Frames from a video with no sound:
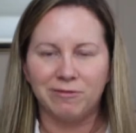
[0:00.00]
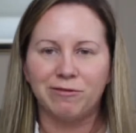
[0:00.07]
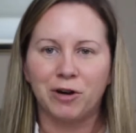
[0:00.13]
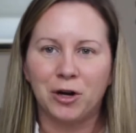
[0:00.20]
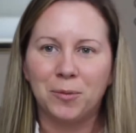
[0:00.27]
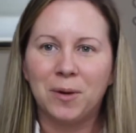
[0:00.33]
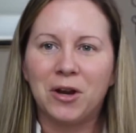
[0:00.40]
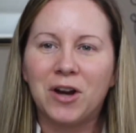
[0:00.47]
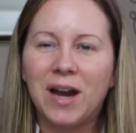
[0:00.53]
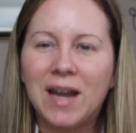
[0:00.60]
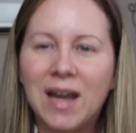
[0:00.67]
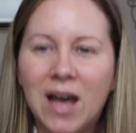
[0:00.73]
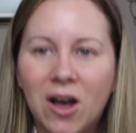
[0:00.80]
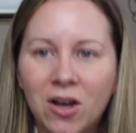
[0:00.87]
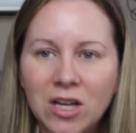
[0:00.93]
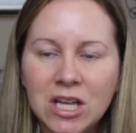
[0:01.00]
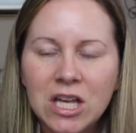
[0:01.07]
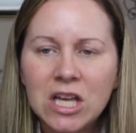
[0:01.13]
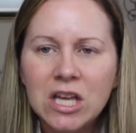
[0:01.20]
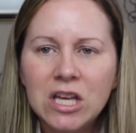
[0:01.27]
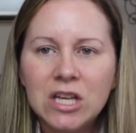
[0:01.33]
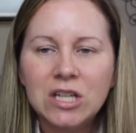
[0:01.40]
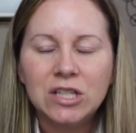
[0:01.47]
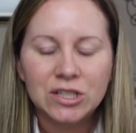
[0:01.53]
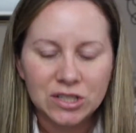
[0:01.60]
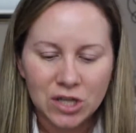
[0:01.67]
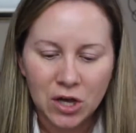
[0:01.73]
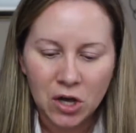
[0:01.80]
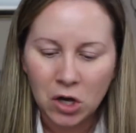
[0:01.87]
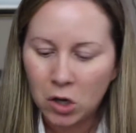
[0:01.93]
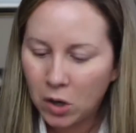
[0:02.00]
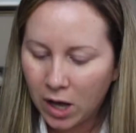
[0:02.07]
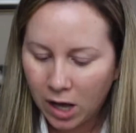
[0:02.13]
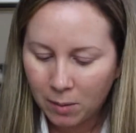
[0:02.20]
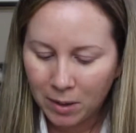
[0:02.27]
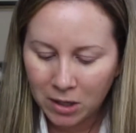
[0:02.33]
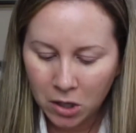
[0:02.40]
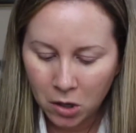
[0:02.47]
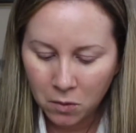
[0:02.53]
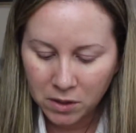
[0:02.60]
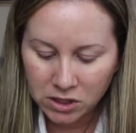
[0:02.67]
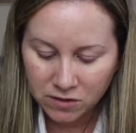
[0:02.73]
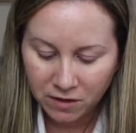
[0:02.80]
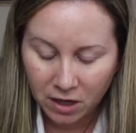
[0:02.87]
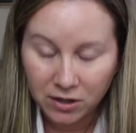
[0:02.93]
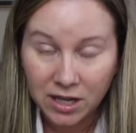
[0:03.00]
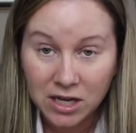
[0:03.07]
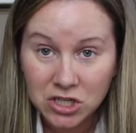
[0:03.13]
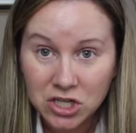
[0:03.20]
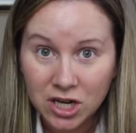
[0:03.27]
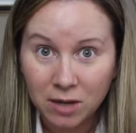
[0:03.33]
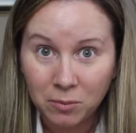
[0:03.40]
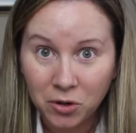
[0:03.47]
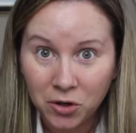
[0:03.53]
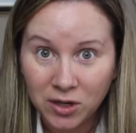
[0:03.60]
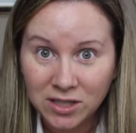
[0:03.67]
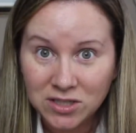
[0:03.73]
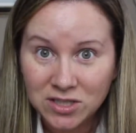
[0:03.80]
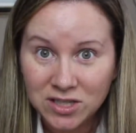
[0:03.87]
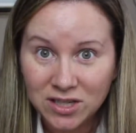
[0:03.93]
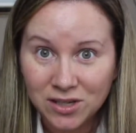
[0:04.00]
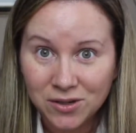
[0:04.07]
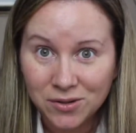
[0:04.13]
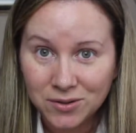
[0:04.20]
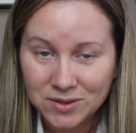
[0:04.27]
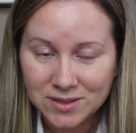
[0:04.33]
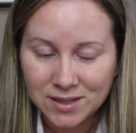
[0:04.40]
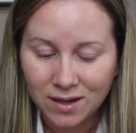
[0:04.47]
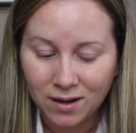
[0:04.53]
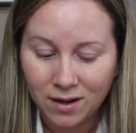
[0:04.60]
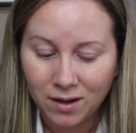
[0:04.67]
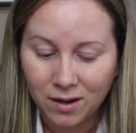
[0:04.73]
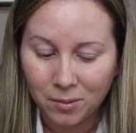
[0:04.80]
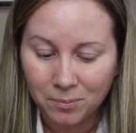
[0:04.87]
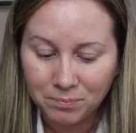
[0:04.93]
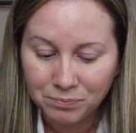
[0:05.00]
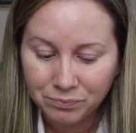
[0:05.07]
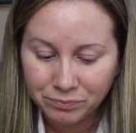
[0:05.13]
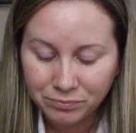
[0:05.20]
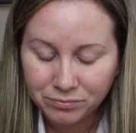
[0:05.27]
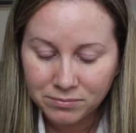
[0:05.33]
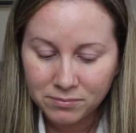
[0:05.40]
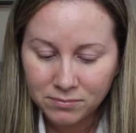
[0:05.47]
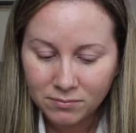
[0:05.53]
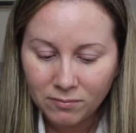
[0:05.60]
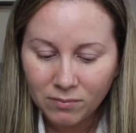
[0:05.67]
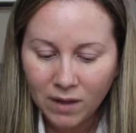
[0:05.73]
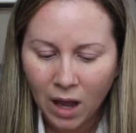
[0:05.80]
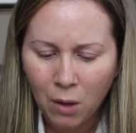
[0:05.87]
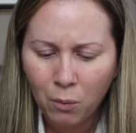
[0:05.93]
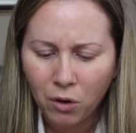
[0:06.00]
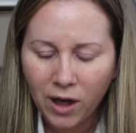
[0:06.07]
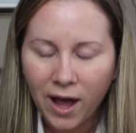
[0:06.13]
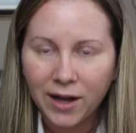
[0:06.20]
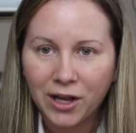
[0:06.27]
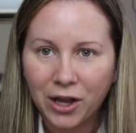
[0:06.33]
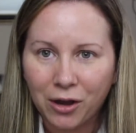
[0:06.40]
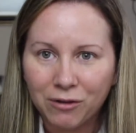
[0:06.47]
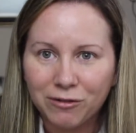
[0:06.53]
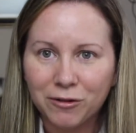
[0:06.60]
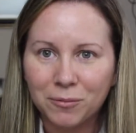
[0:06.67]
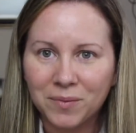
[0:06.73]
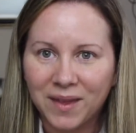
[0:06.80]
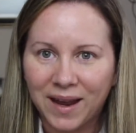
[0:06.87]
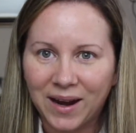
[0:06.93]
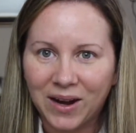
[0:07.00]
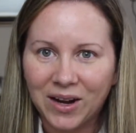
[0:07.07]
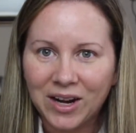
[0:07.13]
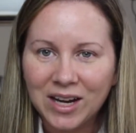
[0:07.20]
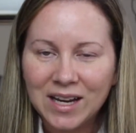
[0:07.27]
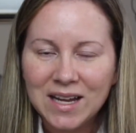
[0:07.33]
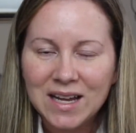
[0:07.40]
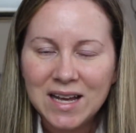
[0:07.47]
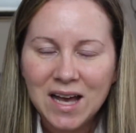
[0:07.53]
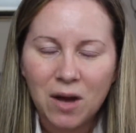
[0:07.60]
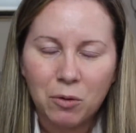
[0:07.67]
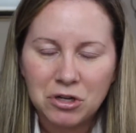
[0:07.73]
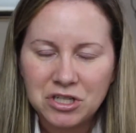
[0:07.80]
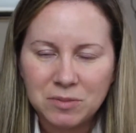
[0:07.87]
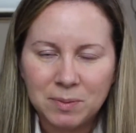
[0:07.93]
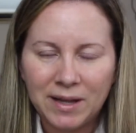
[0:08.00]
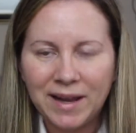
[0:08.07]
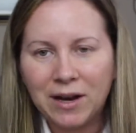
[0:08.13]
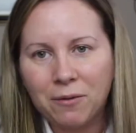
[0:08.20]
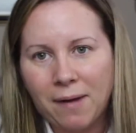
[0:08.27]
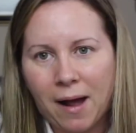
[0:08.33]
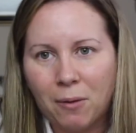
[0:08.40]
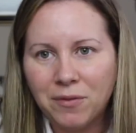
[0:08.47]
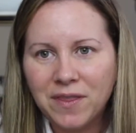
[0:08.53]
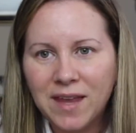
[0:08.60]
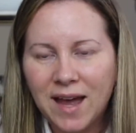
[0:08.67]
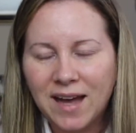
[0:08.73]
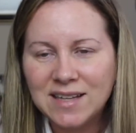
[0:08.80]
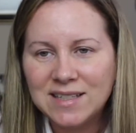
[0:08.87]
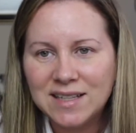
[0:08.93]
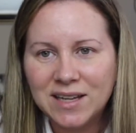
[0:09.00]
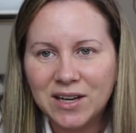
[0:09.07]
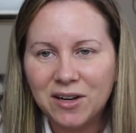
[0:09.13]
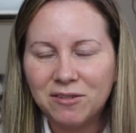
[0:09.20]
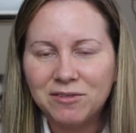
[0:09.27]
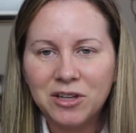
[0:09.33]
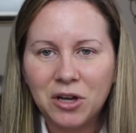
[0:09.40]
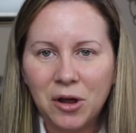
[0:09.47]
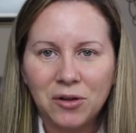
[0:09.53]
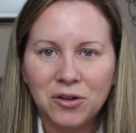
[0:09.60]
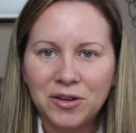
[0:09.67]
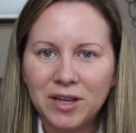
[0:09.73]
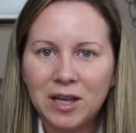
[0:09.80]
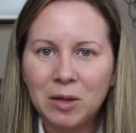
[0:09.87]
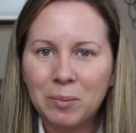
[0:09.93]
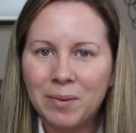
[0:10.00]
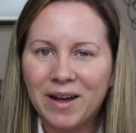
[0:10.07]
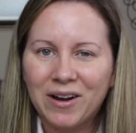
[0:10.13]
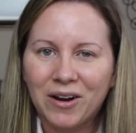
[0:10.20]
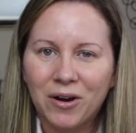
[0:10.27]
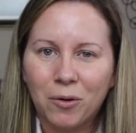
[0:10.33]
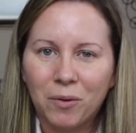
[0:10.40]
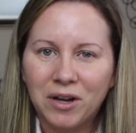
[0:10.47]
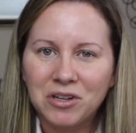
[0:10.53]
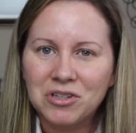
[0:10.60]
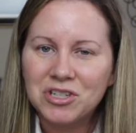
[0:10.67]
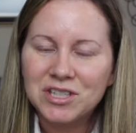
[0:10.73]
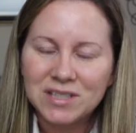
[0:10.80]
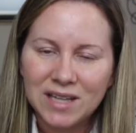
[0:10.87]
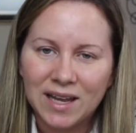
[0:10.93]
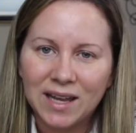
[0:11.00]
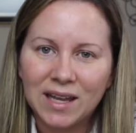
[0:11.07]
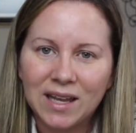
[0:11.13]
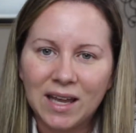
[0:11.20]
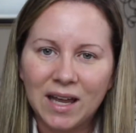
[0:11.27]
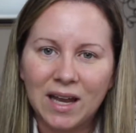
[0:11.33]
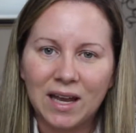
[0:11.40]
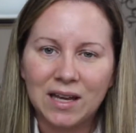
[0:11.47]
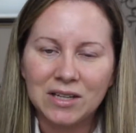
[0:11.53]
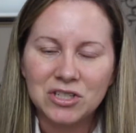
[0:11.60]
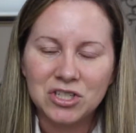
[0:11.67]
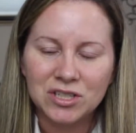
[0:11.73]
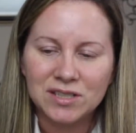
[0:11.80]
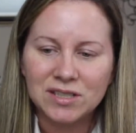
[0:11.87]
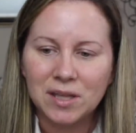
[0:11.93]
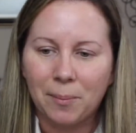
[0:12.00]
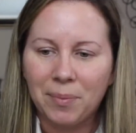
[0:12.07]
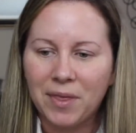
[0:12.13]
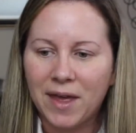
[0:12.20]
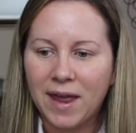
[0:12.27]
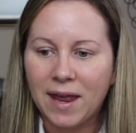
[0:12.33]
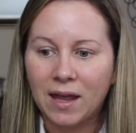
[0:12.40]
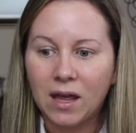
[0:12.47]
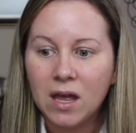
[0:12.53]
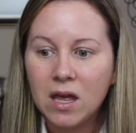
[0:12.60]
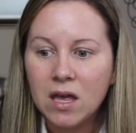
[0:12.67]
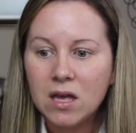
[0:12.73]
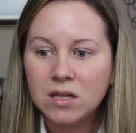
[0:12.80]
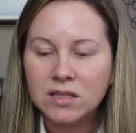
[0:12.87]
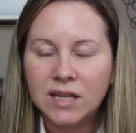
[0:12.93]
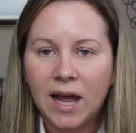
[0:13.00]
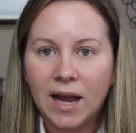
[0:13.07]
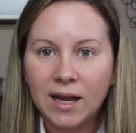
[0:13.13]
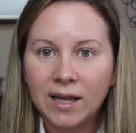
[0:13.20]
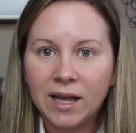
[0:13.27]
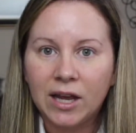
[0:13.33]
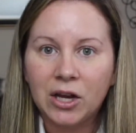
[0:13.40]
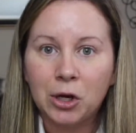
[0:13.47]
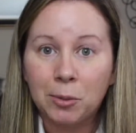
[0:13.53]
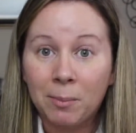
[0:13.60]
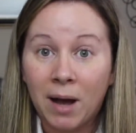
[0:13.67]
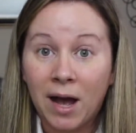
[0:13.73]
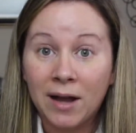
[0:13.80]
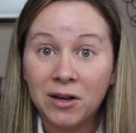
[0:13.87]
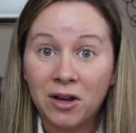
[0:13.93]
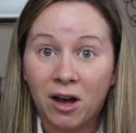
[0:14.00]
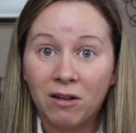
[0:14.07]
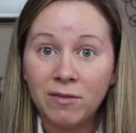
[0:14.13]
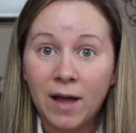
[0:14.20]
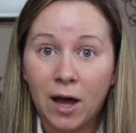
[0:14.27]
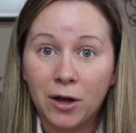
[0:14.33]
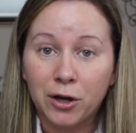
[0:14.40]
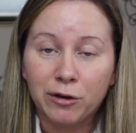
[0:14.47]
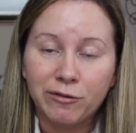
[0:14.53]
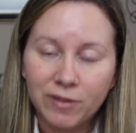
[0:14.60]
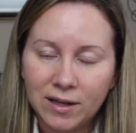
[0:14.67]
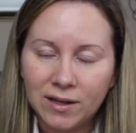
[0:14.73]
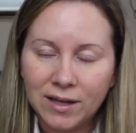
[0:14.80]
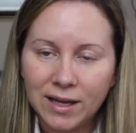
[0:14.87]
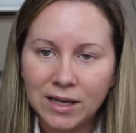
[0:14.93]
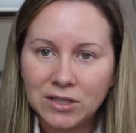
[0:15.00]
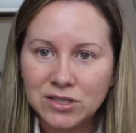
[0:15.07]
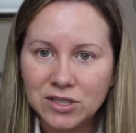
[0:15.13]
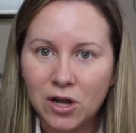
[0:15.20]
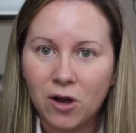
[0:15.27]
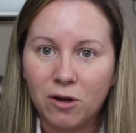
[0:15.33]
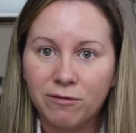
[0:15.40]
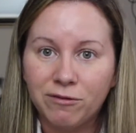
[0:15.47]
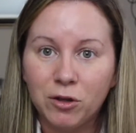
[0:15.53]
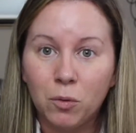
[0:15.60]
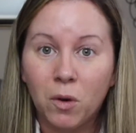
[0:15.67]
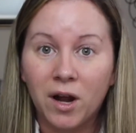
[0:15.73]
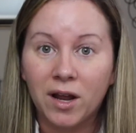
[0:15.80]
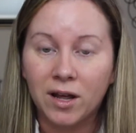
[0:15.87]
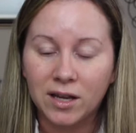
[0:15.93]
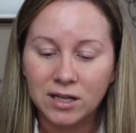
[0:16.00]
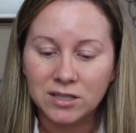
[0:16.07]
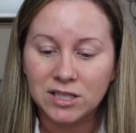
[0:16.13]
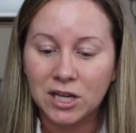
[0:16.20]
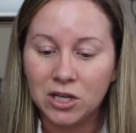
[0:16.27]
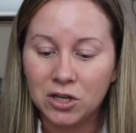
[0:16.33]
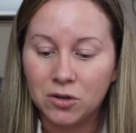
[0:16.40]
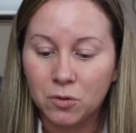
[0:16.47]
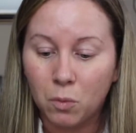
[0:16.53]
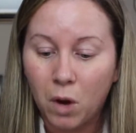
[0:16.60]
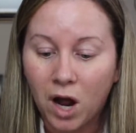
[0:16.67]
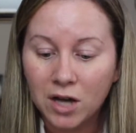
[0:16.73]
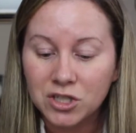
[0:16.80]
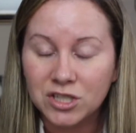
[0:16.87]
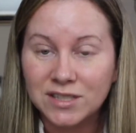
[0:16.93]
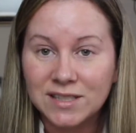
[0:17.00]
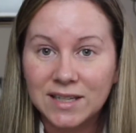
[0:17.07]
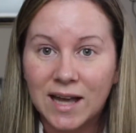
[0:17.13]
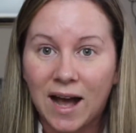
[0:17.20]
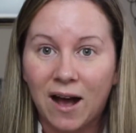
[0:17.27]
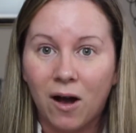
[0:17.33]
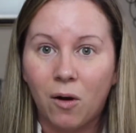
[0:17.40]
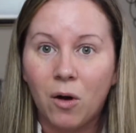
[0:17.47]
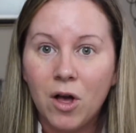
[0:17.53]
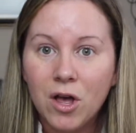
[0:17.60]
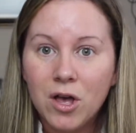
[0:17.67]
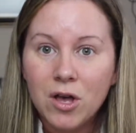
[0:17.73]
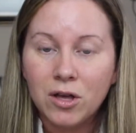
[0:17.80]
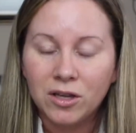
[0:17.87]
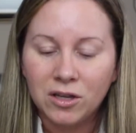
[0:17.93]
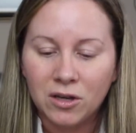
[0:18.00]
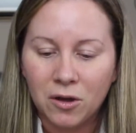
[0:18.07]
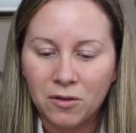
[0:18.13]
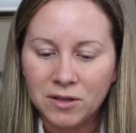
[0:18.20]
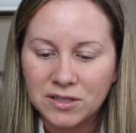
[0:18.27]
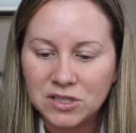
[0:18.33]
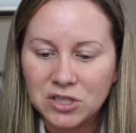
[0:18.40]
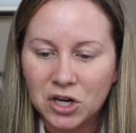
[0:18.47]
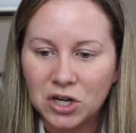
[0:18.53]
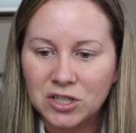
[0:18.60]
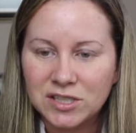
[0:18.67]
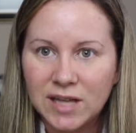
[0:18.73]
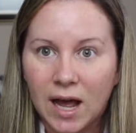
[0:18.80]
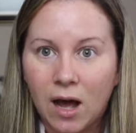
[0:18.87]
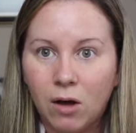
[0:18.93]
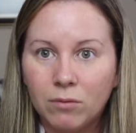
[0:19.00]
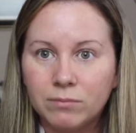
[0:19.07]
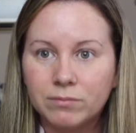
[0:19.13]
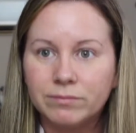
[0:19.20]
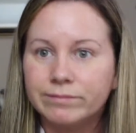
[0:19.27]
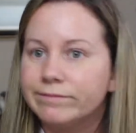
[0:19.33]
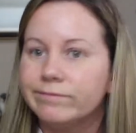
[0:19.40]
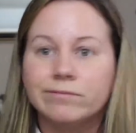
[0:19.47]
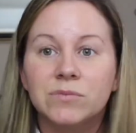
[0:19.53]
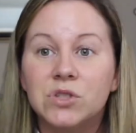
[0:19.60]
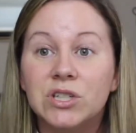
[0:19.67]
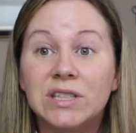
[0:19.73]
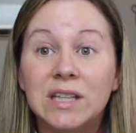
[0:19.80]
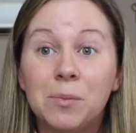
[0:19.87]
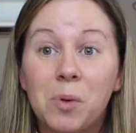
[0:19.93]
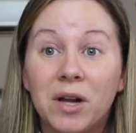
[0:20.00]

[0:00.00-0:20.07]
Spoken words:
in front of me right now. So I know which foundation I'm going to use, and we'll kind of go from there. We're just playing around with the idea of, you know, looking better when you're sick, and it's just something to kind of get your mind off how you're feeling. So if you want to continue to watch and see how, you know, this turns out, just keep